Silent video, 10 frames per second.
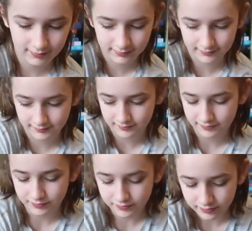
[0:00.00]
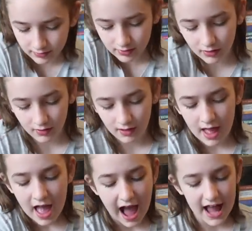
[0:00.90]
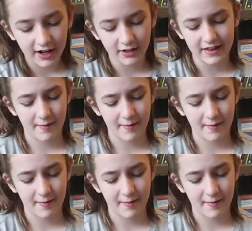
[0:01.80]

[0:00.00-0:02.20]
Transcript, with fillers: pick up and hold them. I heard